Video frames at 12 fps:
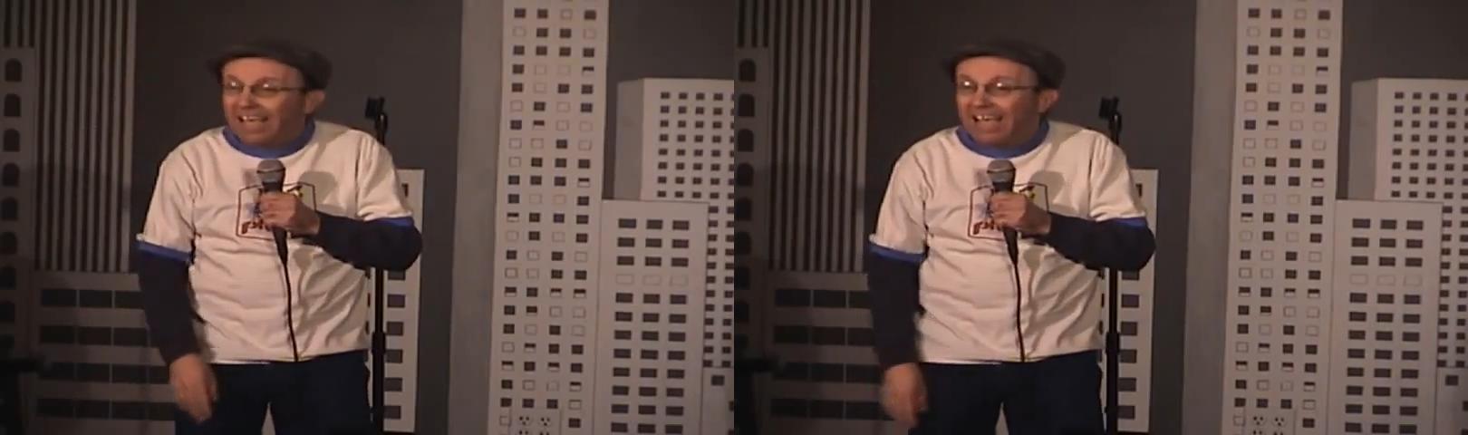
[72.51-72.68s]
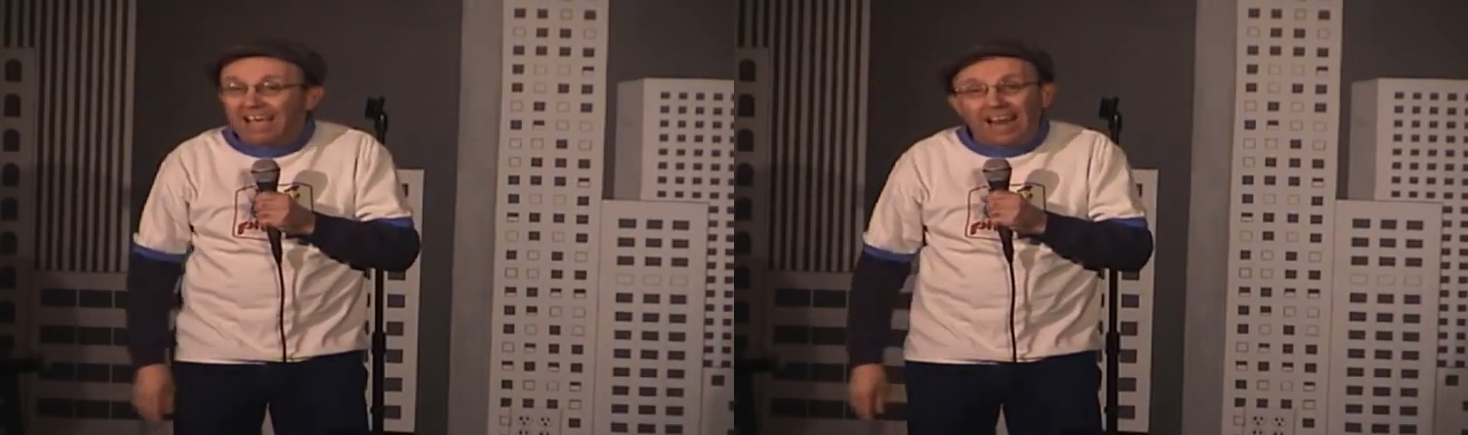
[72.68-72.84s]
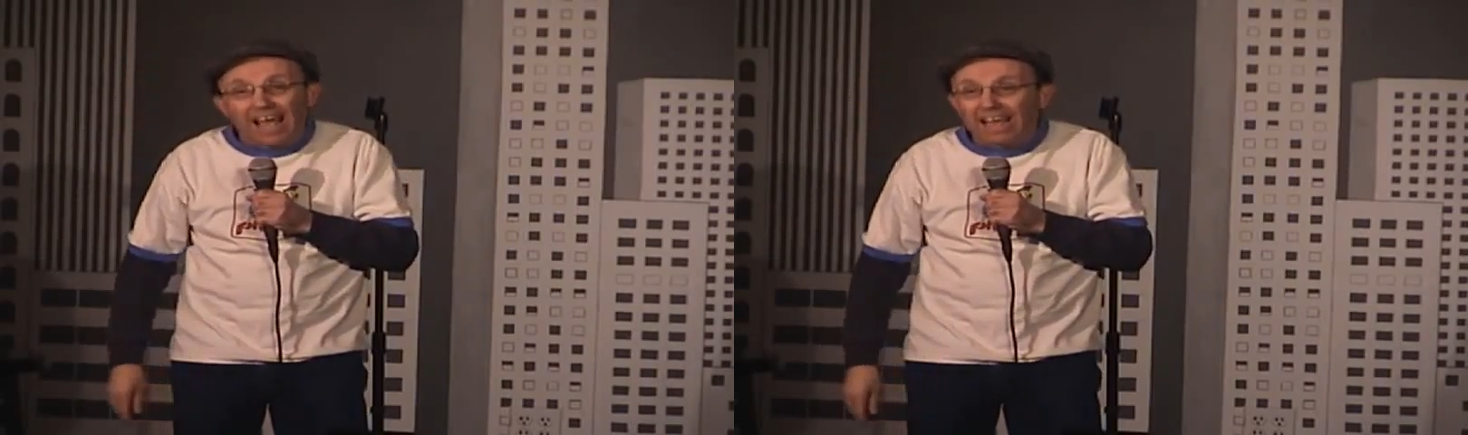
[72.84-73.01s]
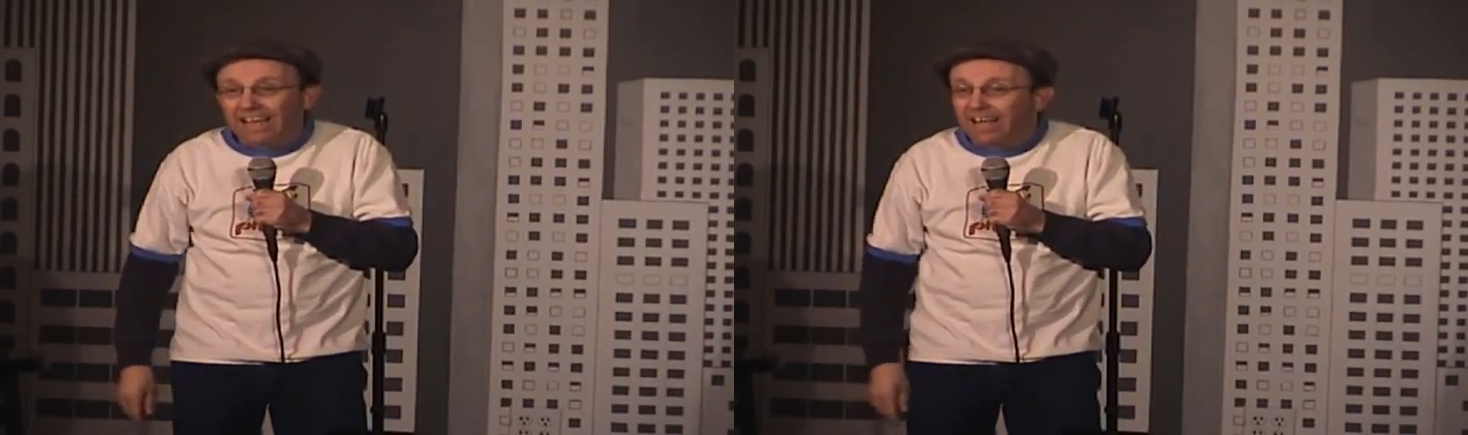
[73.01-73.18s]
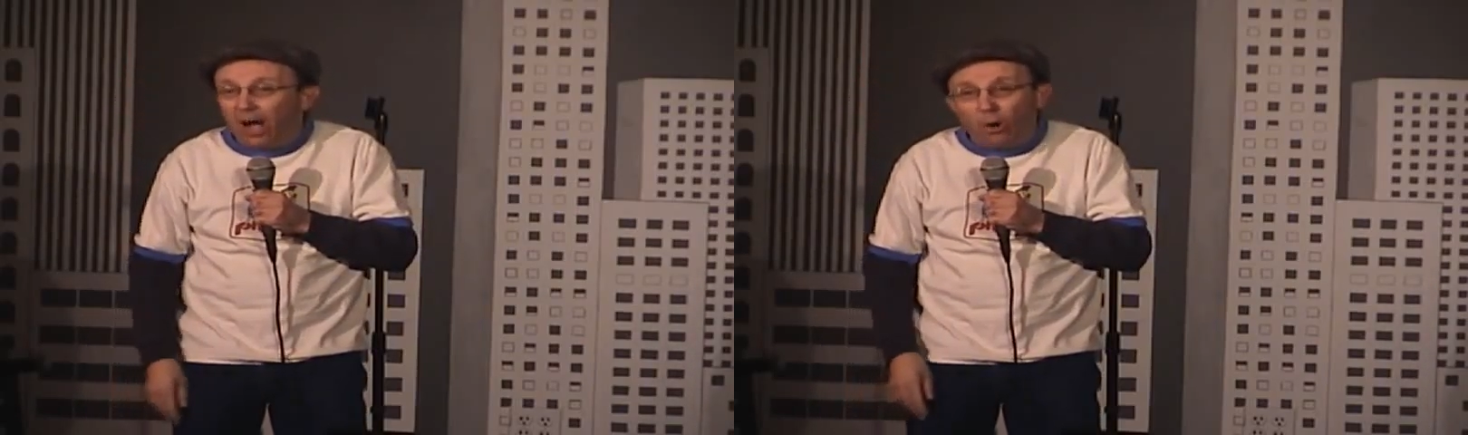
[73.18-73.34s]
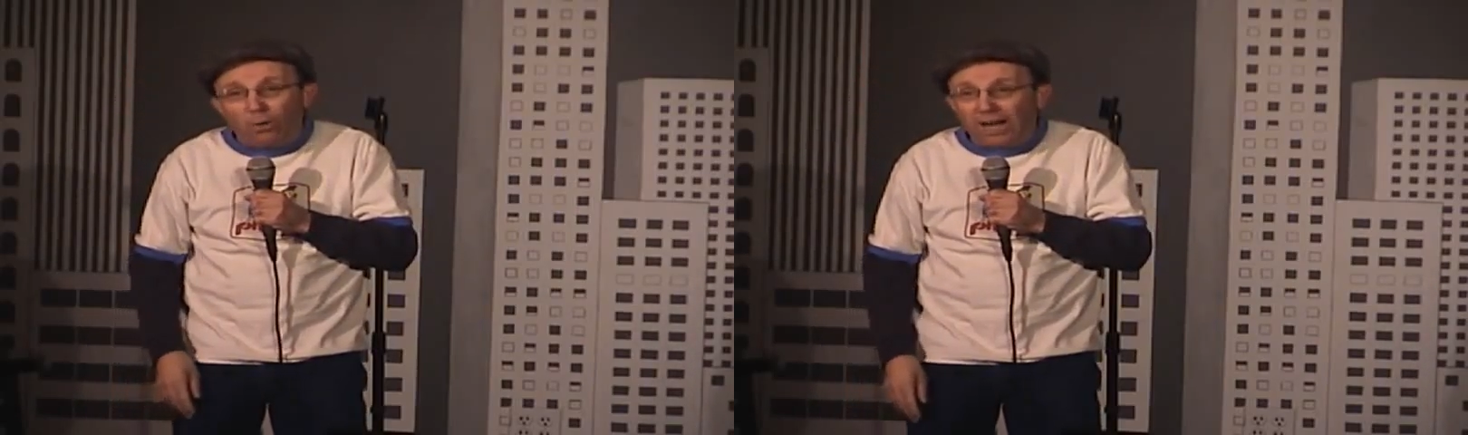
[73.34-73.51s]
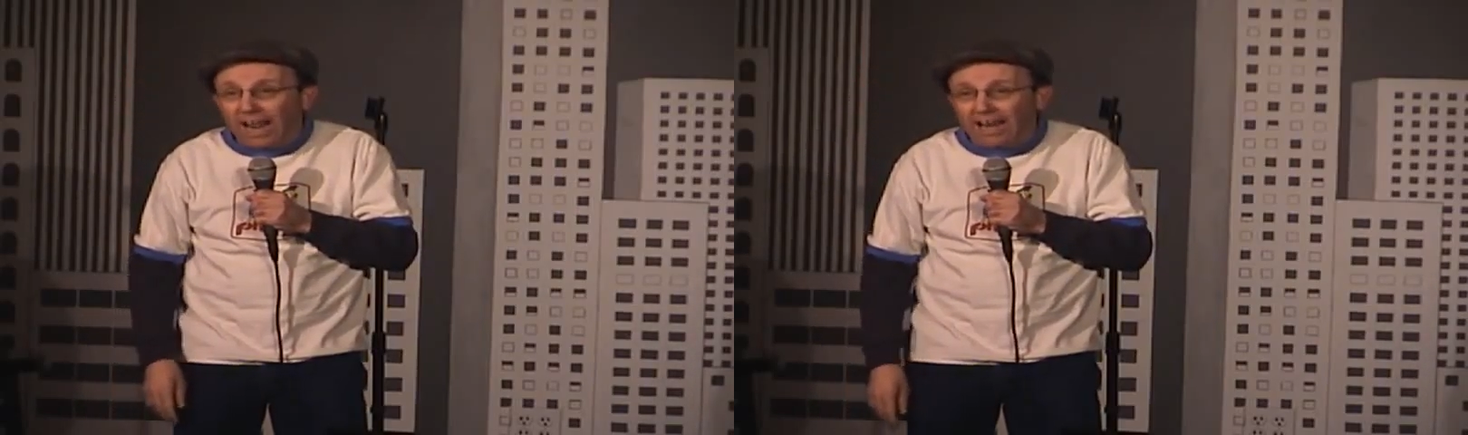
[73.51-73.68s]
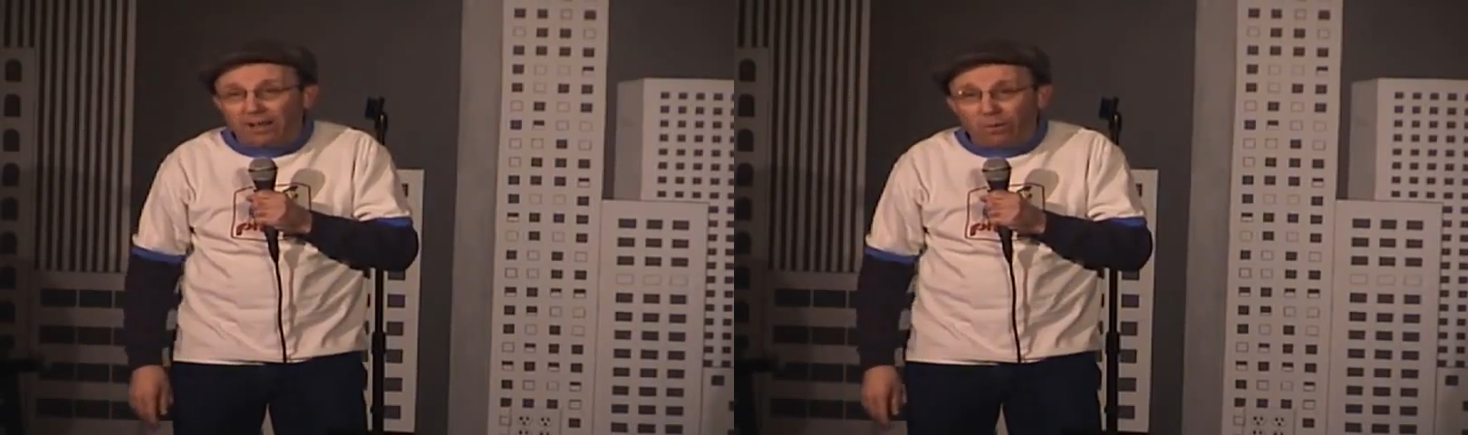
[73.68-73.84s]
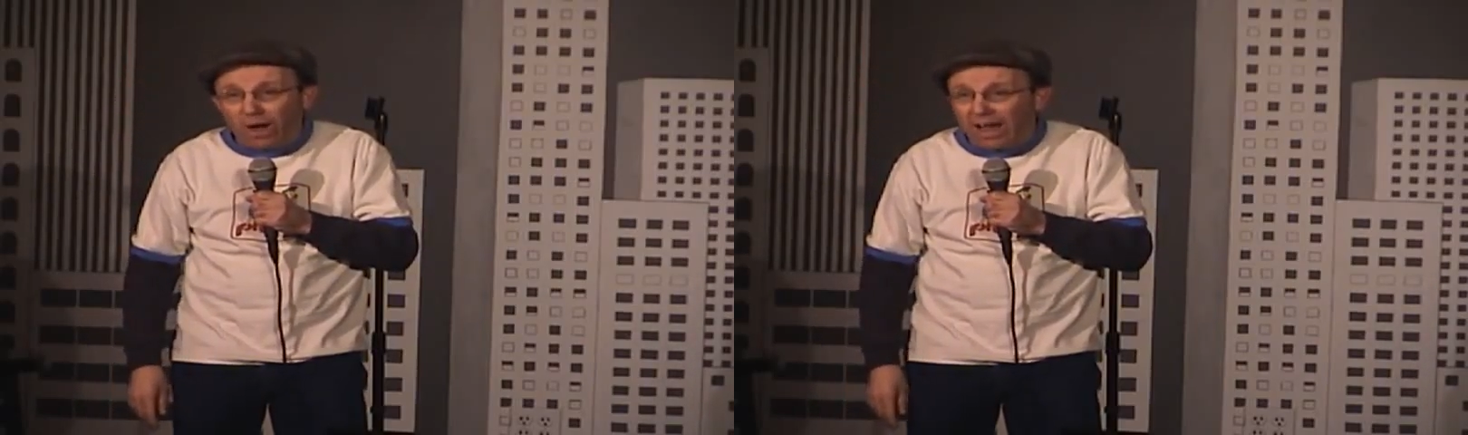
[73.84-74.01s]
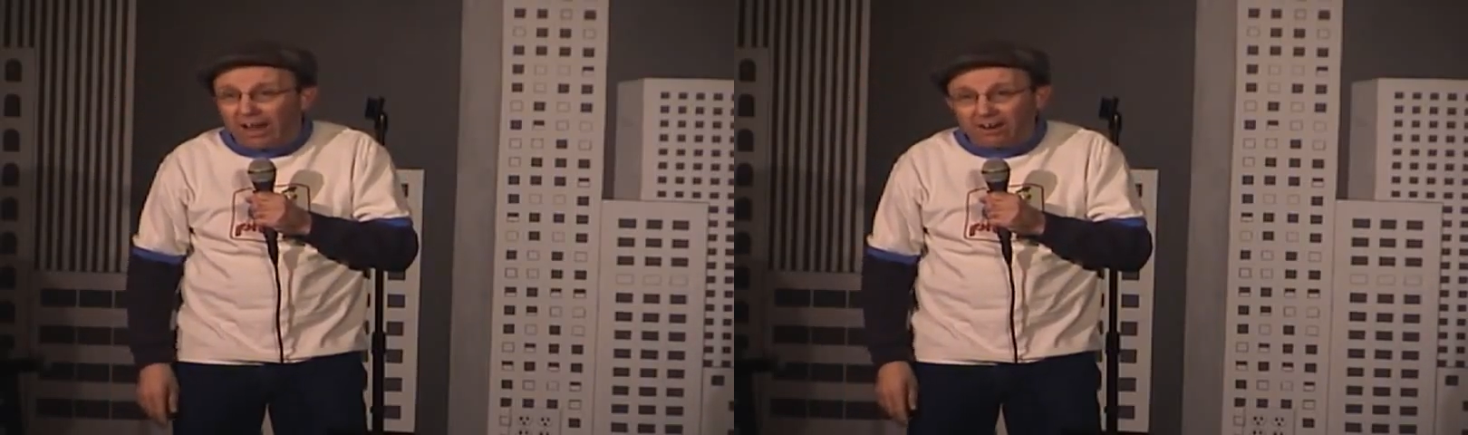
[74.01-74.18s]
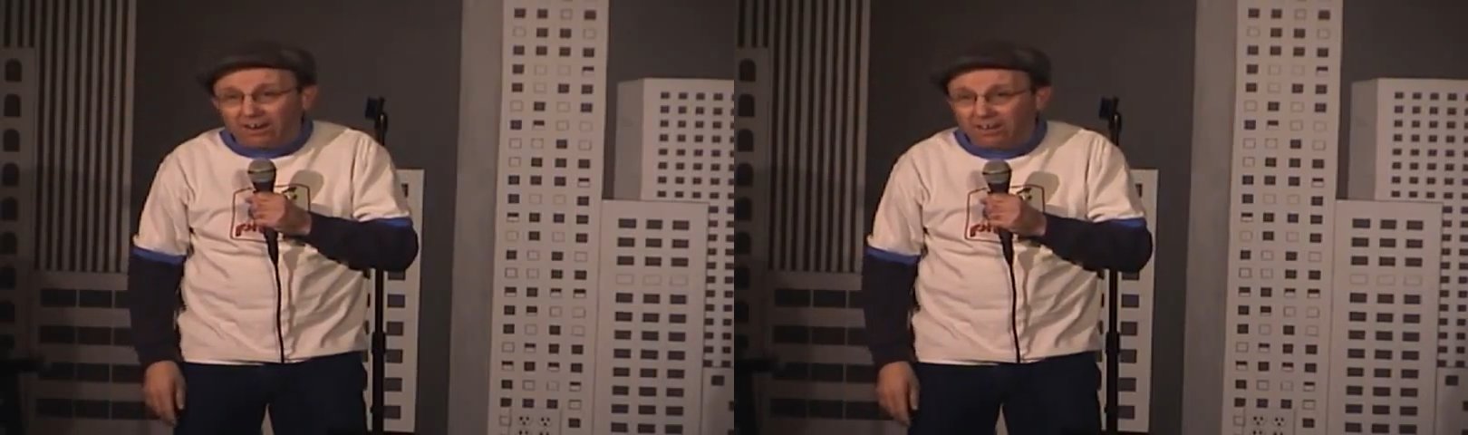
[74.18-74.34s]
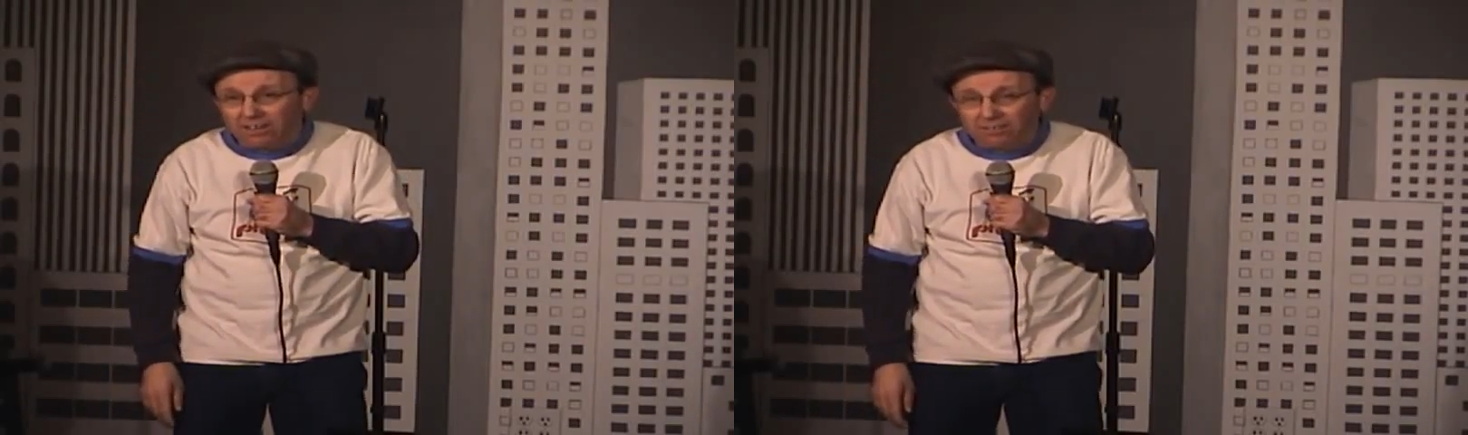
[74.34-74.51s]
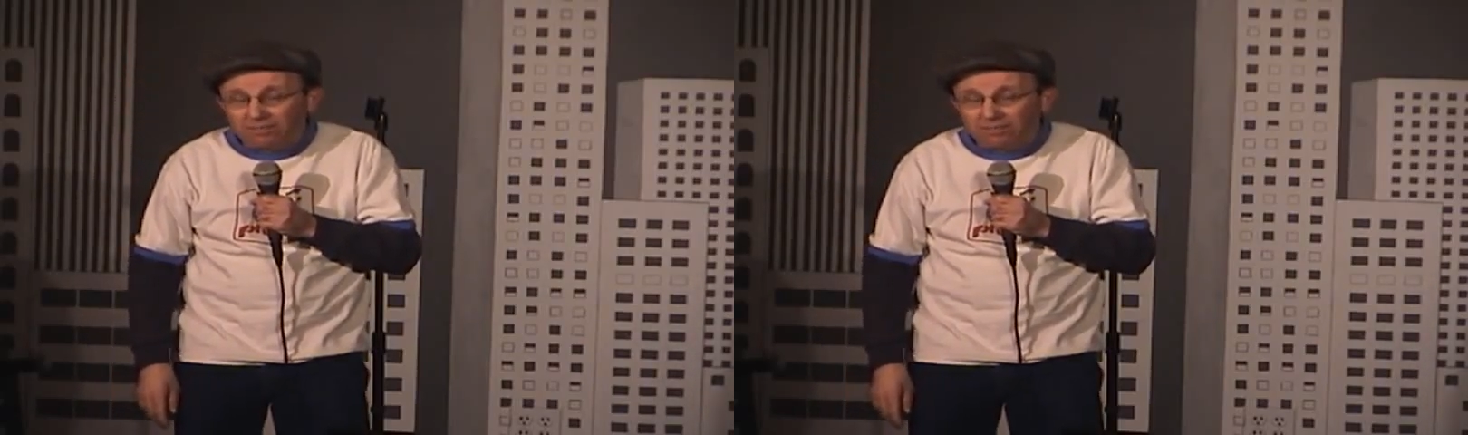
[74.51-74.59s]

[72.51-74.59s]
It ain't going anywhere.